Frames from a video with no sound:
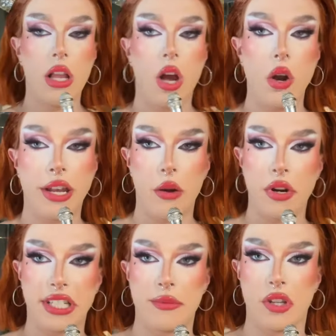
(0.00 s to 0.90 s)
Okay,
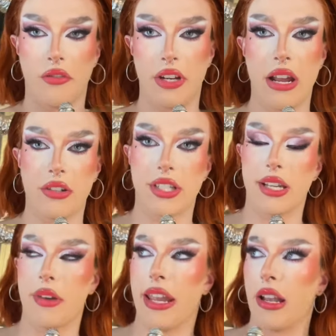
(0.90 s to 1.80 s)
work time's over. Now it's just
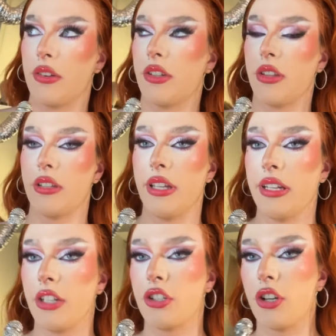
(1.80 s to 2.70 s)
time to hang out until the late
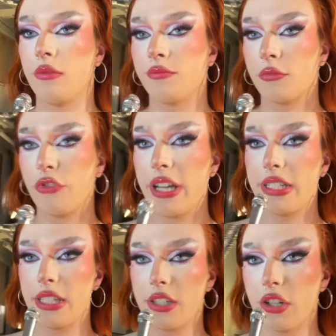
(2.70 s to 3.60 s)
night show. Right,
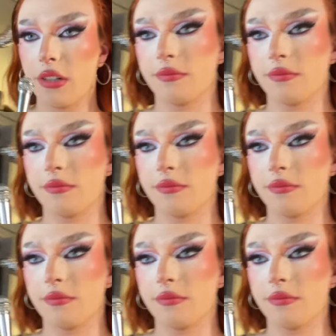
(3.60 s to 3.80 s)
sister?